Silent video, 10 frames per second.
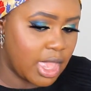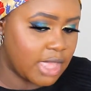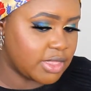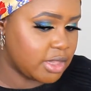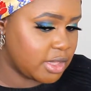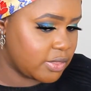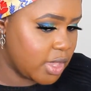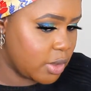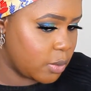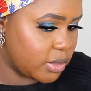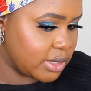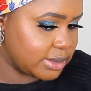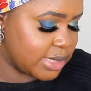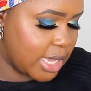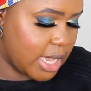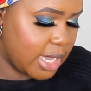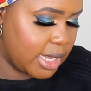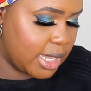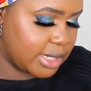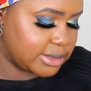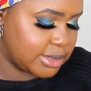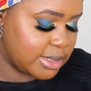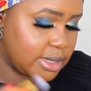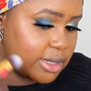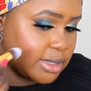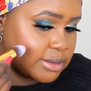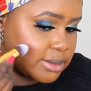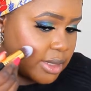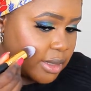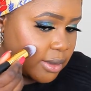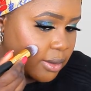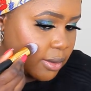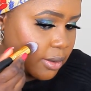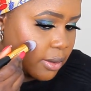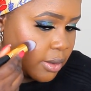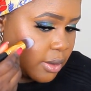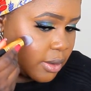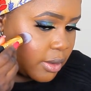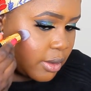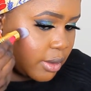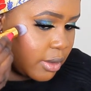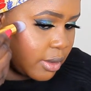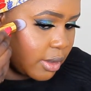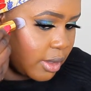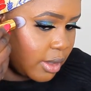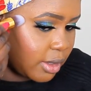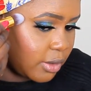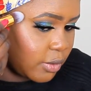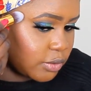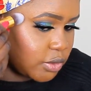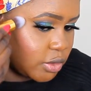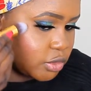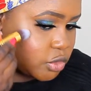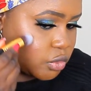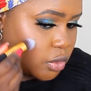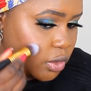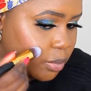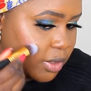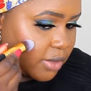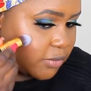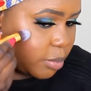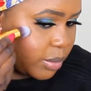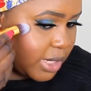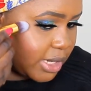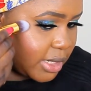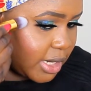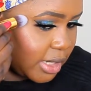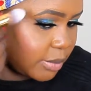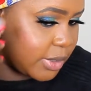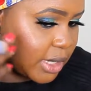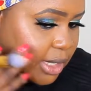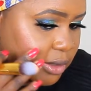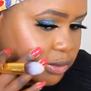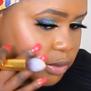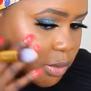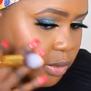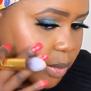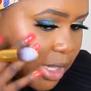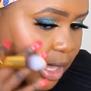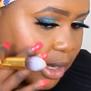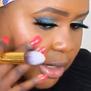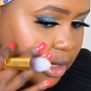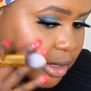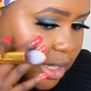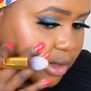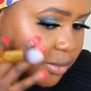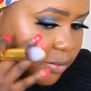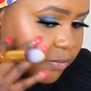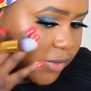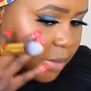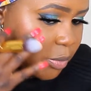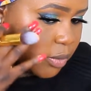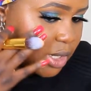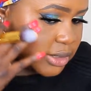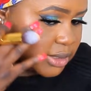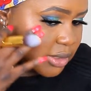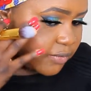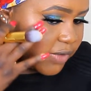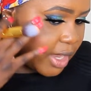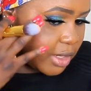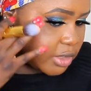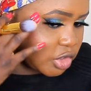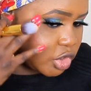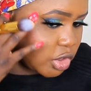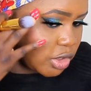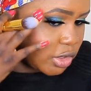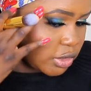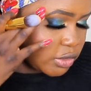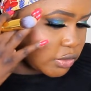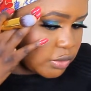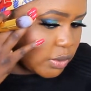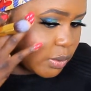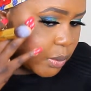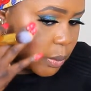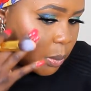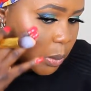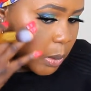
I think the thing with this highlighter is like it goes on strong but if you blend it out a bit like I was doing with my hand it can like vaporize and vanish so